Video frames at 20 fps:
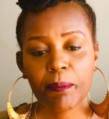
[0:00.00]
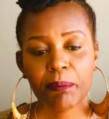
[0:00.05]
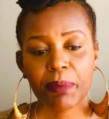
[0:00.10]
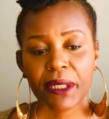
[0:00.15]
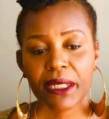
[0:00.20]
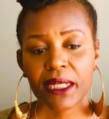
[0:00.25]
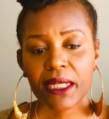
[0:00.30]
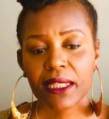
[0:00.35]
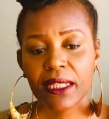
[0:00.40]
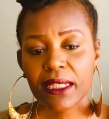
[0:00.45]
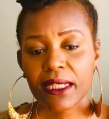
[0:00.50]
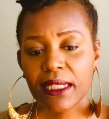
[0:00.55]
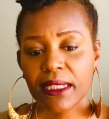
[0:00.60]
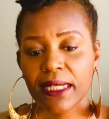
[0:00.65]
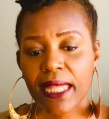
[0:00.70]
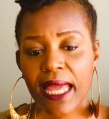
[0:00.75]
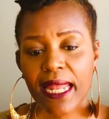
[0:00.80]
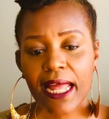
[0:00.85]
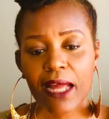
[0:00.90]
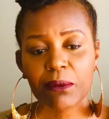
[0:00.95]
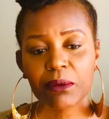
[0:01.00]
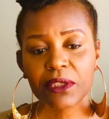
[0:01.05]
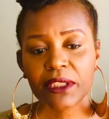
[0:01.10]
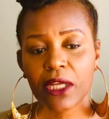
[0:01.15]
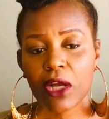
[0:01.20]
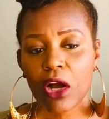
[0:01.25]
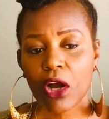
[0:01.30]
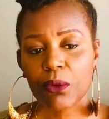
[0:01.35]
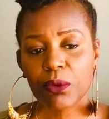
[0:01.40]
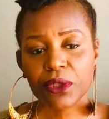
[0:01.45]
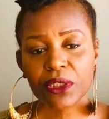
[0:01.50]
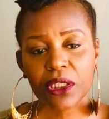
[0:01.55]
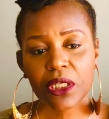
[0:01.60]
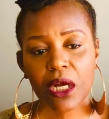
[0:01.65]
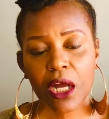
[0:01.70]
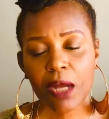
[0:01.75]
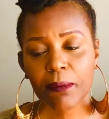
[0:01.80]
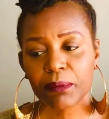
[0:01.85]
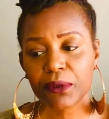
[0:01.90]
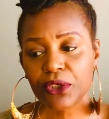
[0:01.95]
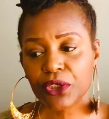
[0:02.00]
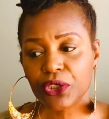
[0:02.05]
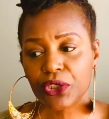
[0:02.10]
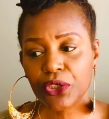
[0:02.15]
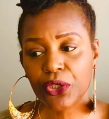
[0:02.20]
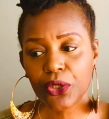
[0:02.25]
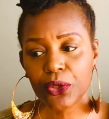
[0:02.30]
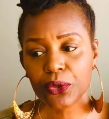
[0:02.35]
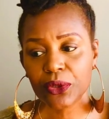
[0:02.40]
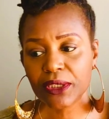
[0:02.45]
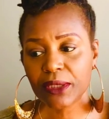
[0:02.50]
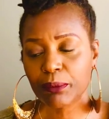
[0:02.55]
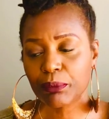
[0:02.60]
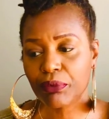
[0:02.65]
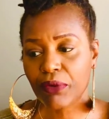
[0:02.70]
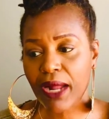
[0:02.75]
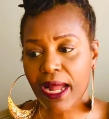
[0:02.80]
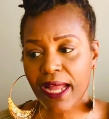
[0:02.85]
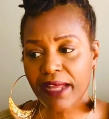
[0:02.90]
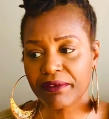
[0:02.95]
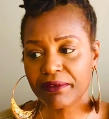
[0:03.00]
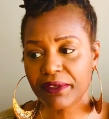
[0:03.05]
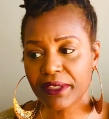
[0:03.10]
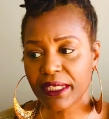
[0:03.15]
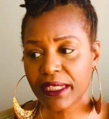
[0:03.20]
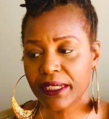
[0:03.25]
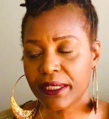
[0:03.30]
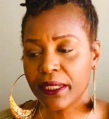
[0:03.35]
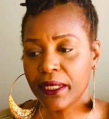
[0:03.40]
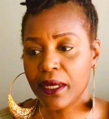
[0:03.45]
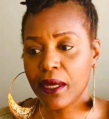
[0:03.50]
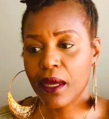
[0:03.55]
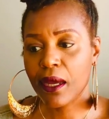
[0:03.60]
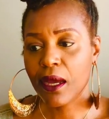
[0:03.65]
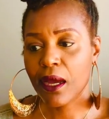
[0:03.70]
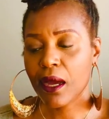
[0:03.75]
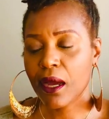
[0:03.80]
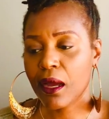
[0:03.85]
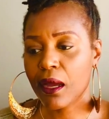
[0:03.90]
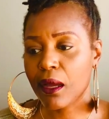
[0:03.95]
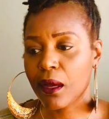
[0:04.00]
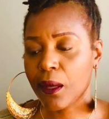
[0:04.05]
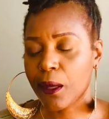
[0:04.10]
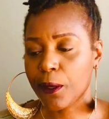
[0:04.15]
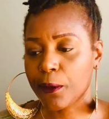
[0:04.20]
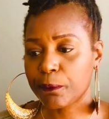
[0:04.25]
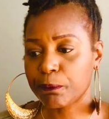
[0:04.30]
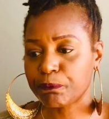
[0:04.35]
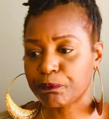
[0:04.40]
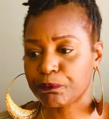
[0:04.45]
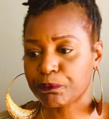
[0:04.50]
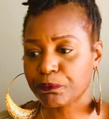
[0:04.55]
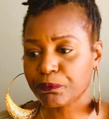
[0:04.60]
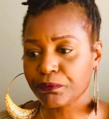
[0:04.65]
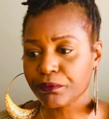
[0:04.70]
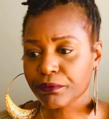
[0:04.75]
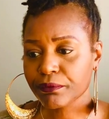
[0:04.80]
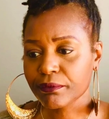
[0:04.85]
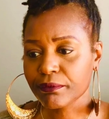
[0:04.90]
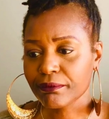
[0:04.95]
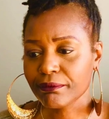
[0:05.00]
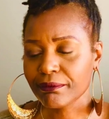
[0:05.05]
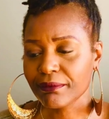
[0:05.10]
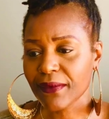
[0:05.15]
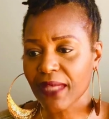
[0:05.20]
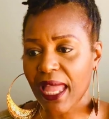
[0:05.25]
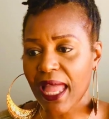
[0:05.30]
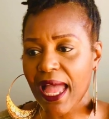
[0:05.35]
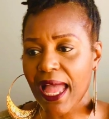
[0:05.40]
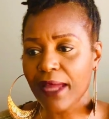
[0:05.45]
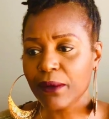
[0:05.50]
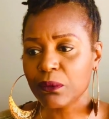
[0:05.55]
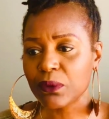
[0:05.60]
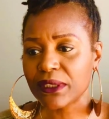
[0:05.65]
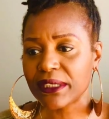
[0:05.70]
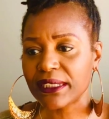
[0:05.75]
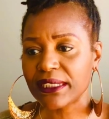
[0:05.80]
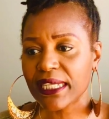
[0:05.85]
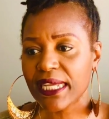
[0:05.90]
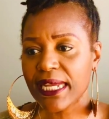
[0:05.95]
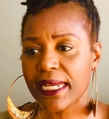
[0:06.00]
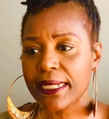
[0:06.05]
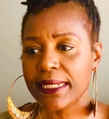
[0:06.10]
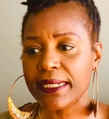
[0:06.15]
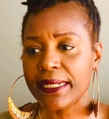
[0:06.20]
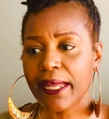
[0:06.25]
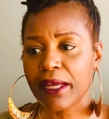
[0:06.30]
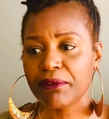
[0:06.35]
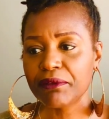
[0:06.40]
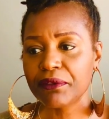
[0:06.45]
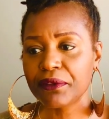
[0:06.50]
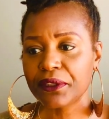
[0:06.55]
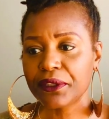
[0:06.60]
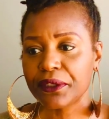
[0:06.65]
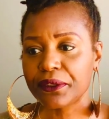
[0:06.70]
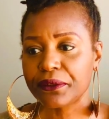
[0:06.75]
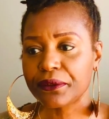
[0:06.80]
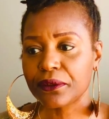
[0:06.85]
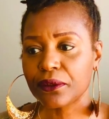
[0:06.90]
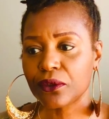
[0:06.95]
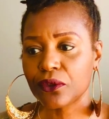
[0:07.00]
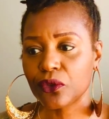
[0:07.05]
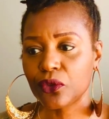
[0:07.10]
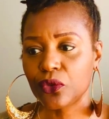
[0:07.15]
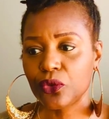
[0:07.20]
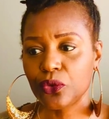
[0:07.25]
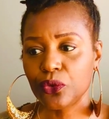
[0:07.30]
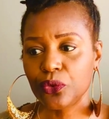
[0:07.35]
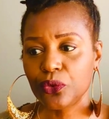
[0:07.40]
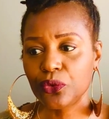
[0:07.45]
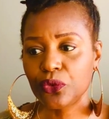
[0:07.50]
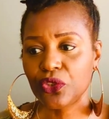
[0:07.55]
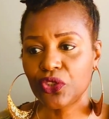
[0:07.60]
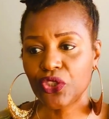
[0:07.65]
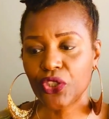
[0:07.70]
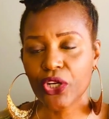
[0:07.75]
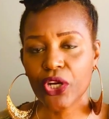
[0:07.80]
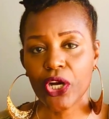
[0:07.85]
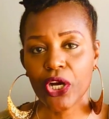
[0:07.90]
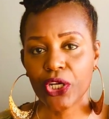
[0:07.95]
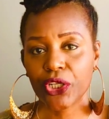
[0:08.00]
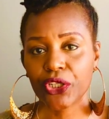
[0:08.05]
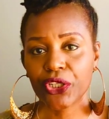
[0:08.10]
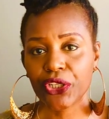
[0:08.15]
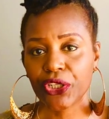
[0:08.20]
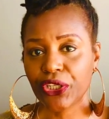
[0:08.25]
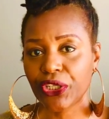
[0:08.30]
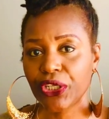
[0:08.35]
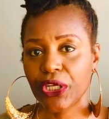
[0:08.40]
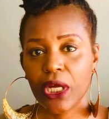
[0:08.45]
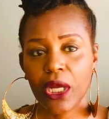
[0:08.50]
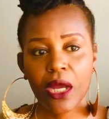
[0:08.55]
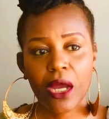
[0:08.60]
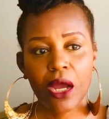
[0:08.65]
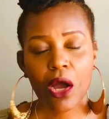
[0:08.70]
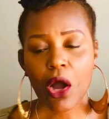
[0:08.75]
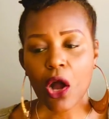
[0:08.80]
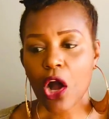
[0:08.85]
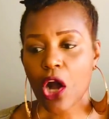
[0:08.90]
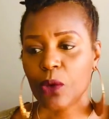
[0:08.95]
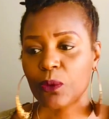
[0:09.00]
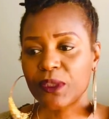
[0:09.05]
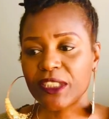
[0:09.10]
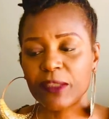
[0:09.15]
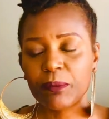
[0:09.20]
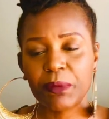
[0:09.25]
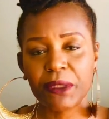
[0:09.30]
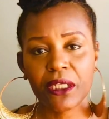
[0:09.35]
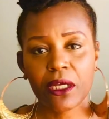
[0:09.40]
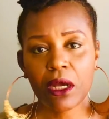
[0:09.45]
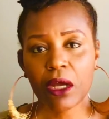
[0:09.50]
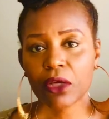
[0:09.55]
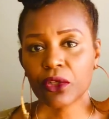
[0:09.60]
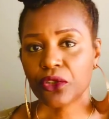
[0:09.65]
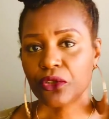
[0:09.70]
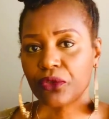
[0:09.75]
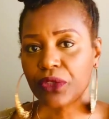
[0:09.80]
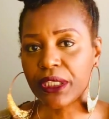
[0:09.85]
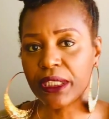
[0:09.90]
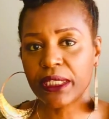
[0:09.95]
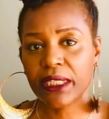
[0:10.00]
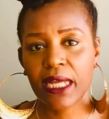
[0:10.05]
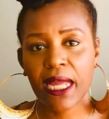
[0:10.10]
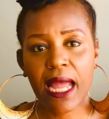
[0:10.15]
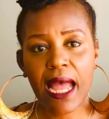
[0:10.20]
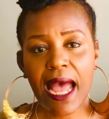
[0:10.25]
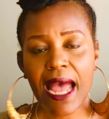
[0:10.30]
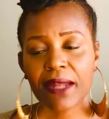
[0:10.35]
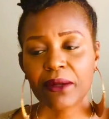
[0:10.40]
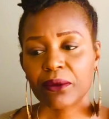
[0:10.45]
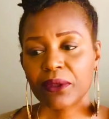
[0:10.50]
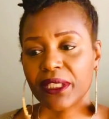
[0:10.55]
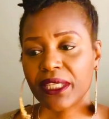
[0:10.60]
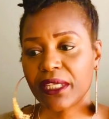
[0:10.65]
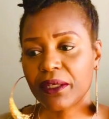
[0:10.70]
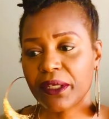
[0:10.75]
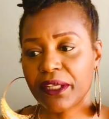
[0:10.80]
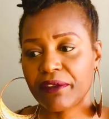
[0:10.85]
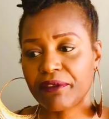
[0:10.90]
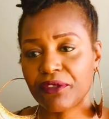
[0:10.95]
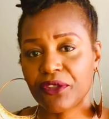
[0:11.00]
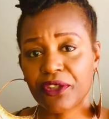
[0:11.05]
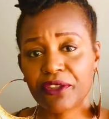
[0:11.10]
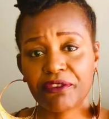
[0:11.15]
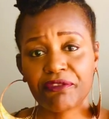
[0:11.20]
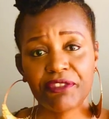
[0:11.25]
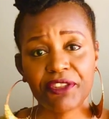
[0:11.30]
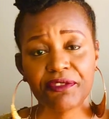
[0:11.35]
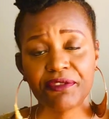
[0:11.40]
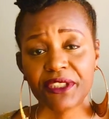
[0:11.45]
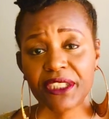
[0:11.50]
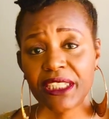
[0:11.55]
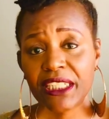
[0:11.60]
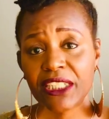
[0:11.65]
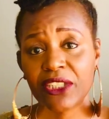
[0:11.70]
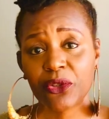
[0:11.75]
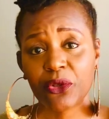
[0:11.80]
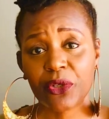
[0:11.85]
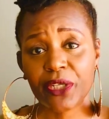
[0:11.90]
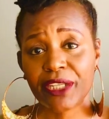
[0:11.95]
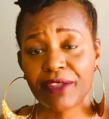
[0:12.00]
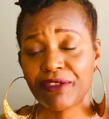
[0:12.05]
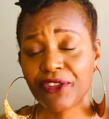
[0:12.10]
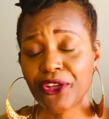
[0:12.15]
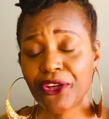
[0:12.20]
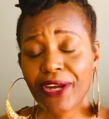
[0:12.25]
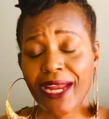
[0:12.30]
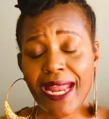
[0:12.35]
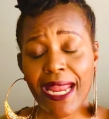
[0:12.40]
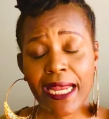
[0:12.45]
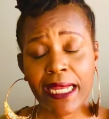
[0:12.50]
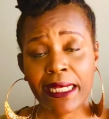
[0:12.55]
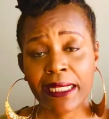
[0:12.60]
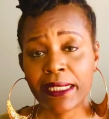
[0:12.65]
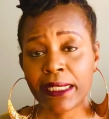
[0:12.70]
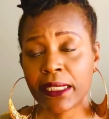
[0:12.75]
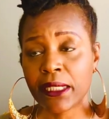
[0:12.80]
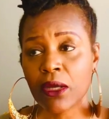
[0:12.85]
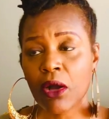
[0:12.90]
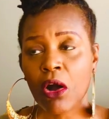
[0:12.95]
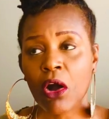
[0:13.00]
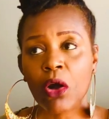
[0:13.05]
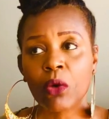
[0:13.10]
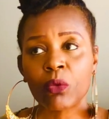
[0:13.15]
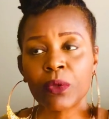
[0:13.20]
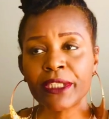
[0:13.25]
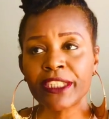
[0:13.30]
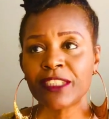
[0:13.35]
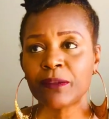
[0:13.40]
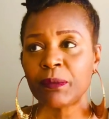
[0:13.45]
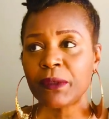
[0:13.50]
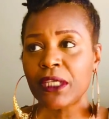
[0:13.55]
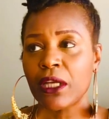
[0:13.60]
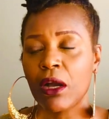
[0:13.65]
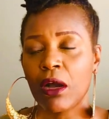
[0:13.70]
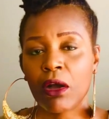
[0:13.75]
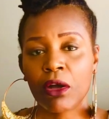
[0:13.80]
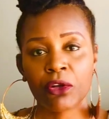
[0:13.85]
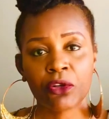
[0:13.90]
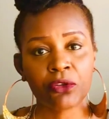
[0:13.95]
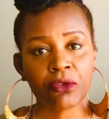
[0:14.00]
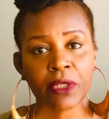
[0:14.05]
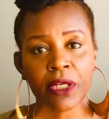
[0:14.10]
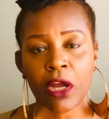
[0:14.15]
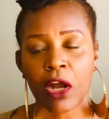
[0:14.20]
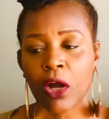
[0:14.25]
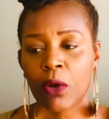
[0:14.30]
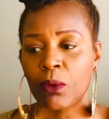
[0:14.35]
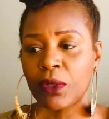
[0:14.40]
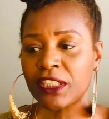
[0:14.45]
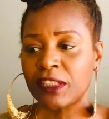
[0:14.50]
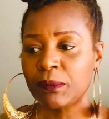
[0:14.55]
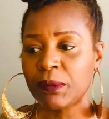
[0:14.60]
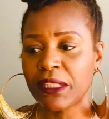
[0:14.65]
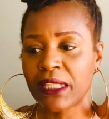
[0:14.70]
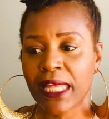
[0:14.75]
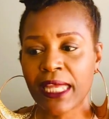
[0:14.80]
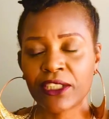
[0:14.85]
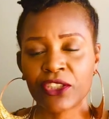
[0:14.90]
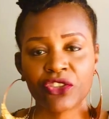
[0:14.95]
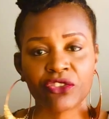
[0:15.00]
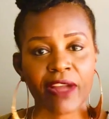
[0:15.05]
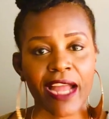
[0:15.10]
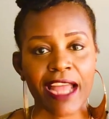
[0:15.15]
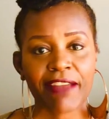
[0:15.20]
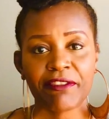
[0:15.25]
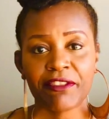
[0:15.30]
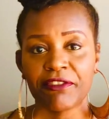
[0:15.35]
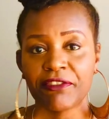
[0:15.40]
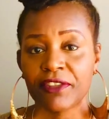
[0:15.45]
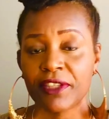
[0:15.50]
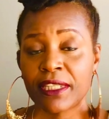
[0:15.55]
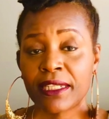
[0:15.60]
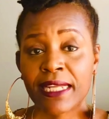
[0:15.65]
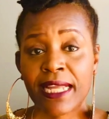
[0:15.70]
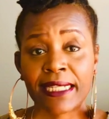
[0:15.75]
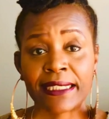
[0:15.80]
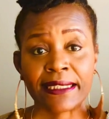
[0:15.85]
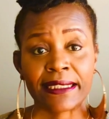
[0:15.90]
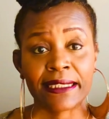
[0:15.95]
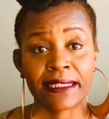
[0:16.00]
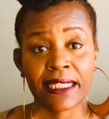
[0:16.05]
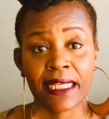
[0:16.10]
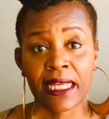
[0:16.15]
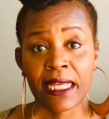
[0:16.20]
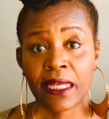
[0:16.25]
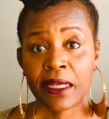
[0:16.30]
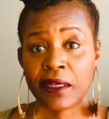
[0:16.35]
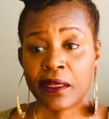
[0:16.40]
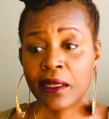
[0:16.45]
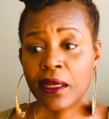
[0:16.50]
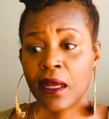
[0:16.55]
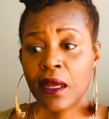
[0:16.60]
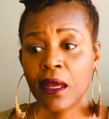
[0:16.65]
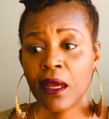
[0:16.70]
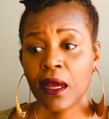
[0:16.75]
But other than that, I would say always accomplish your goals in private. Um, I would say never lose your hunger. Always be hungry. I don't care if you're 15 or if you're 80. Always be hungry. Always be like striving for the next thing.